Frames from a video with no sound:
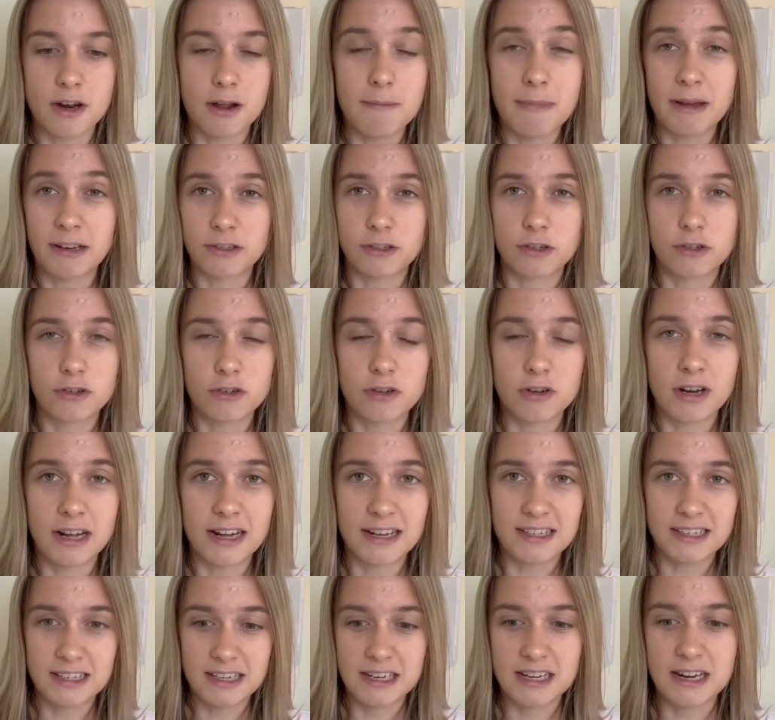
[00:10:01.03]
know, Manchester
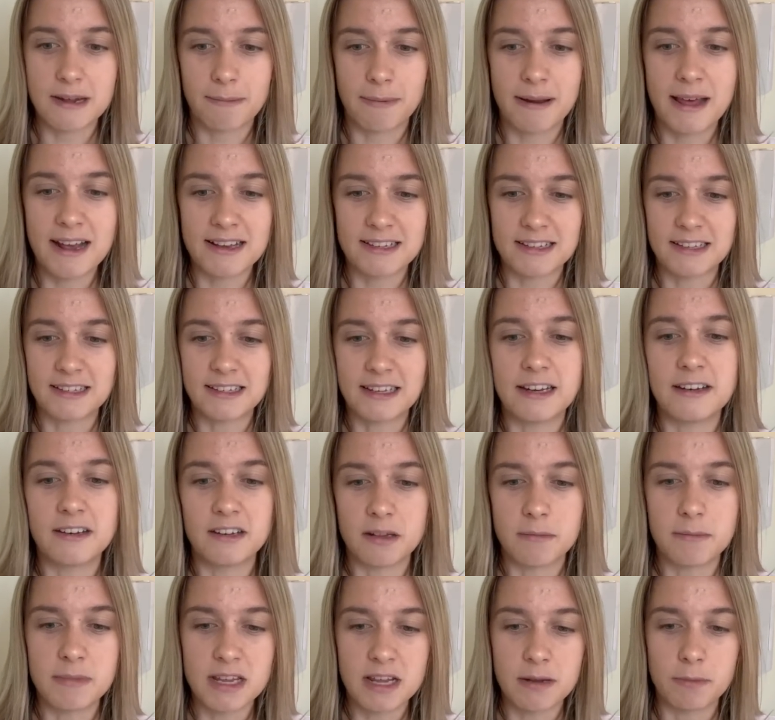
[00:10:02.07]
United senior players attended
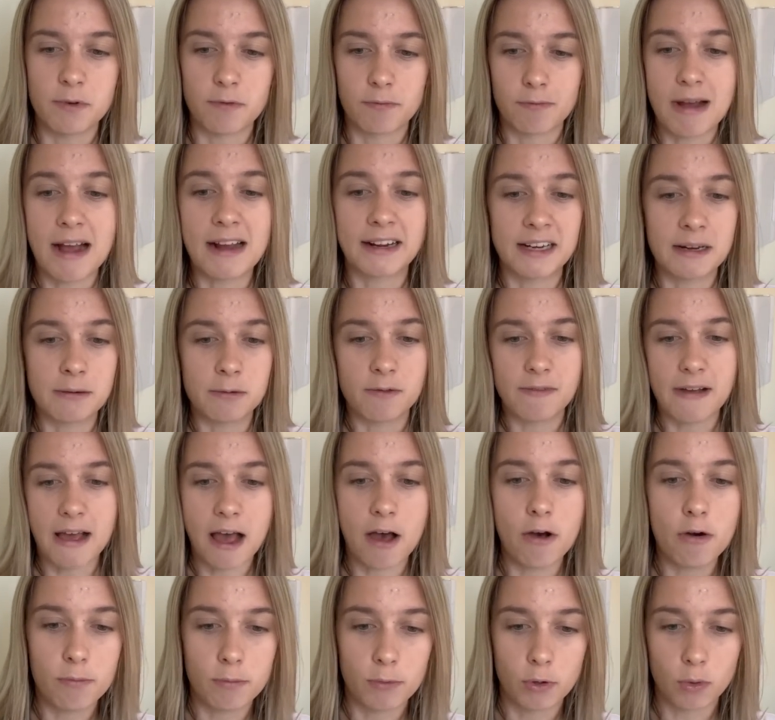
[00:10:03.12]
a meeting with Rangnick
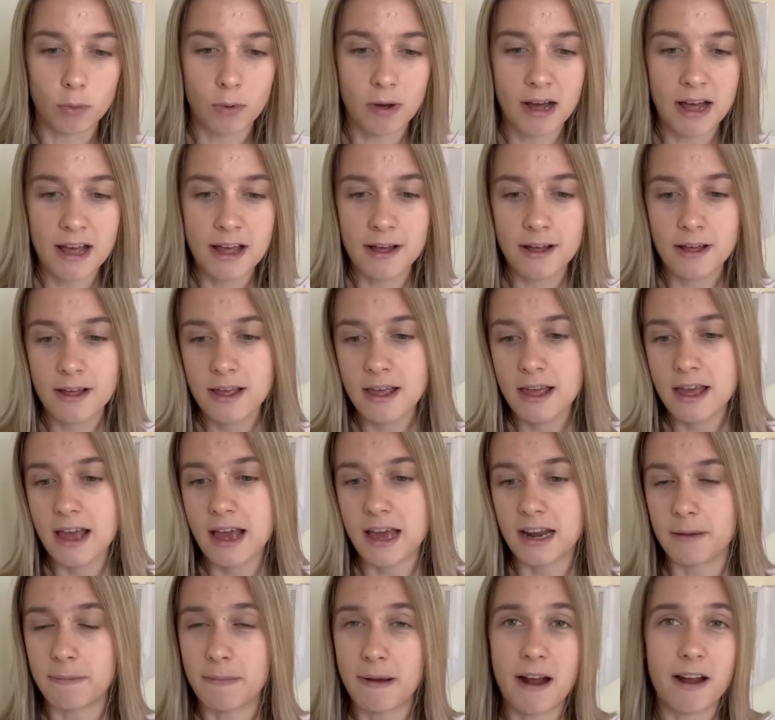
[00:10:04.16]
without Maguire,
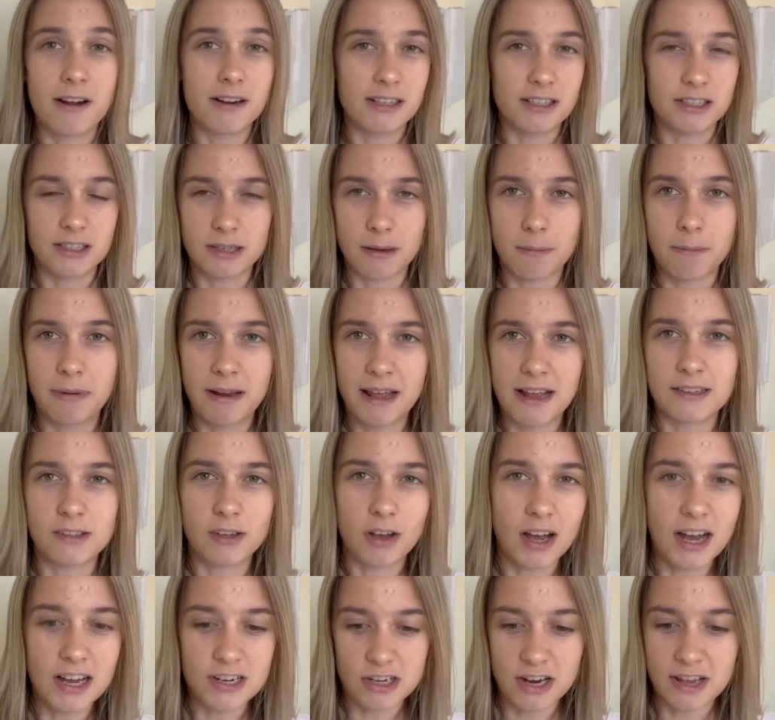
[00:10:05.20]
and apparently some players
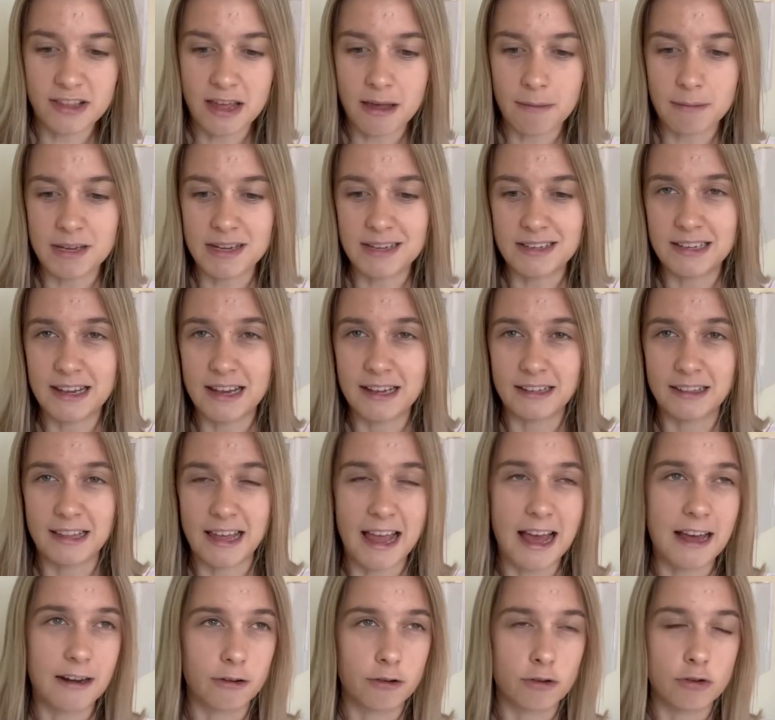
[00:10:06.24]
hijacked that meeting. They
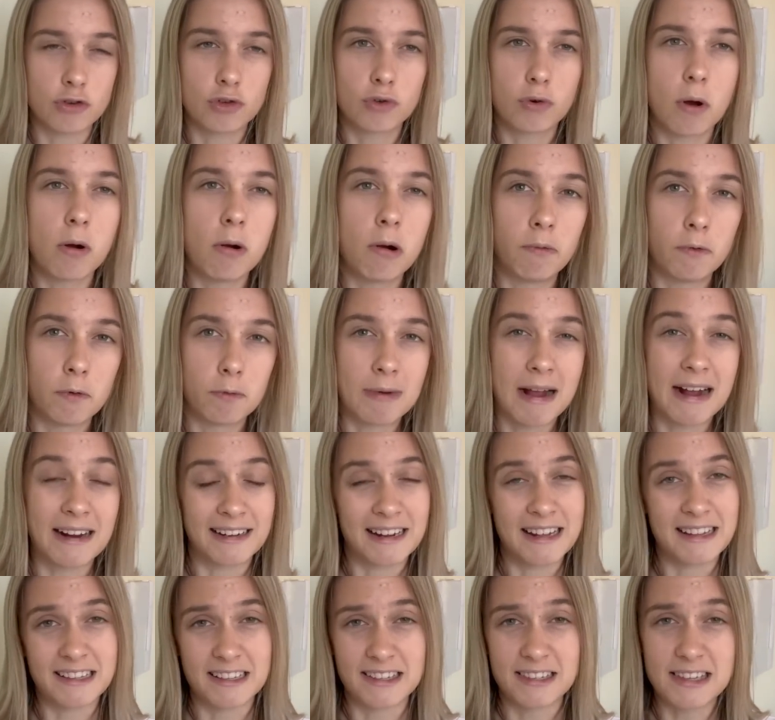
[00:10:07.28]
had control over
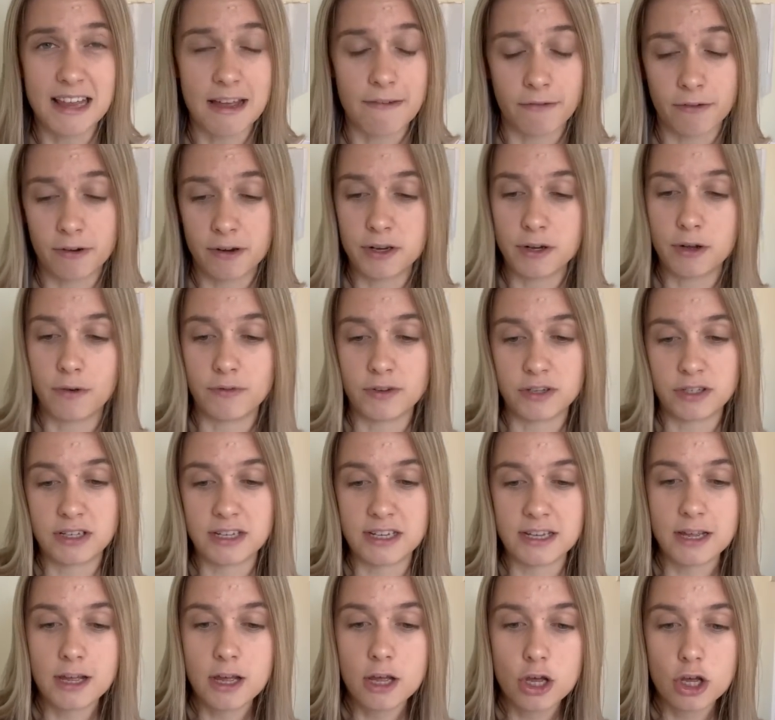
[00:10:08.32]
Rangnick. There's definitely
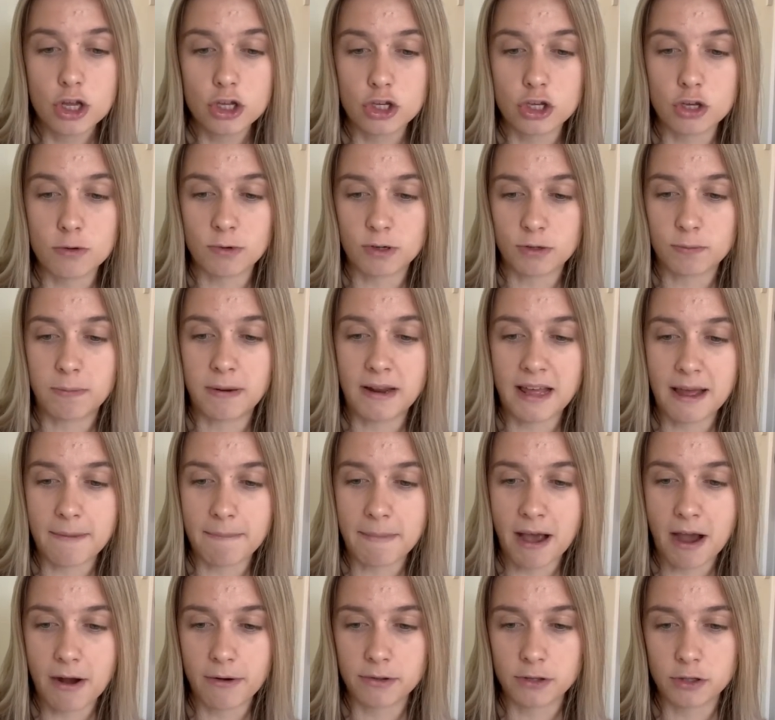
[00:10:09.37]
obviously too much player
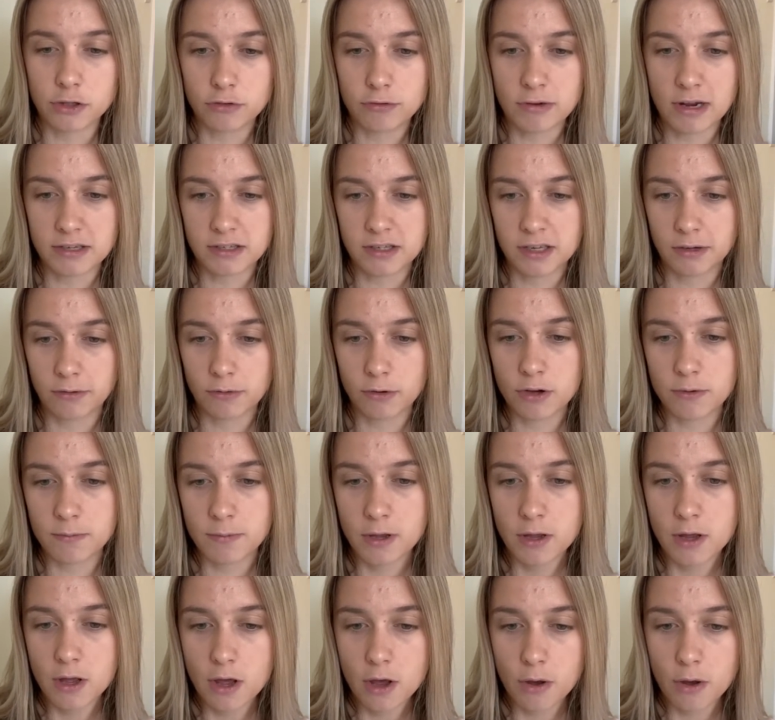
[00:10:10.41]
power in the dressing room.